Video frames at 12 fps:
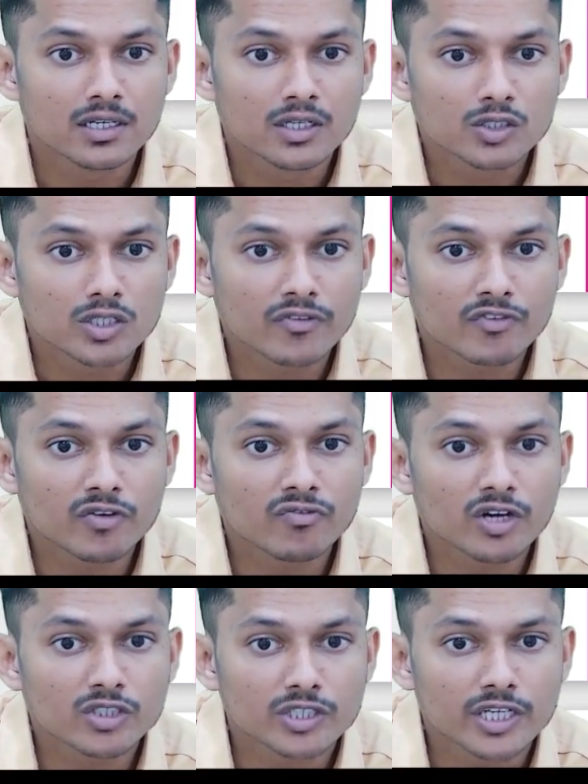So the firm
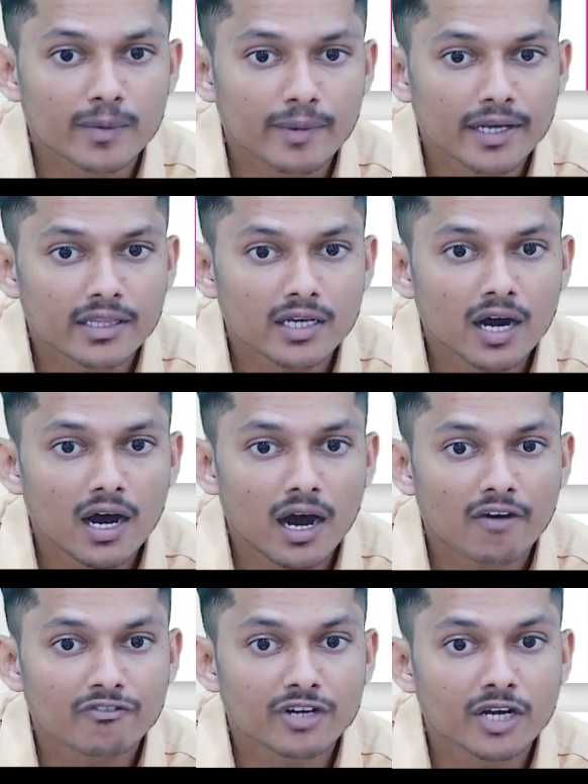wants to determine the
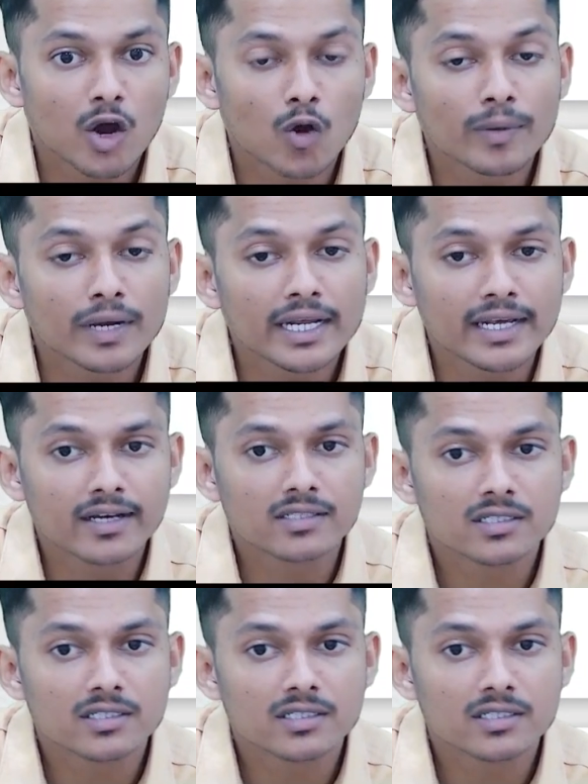after how many years.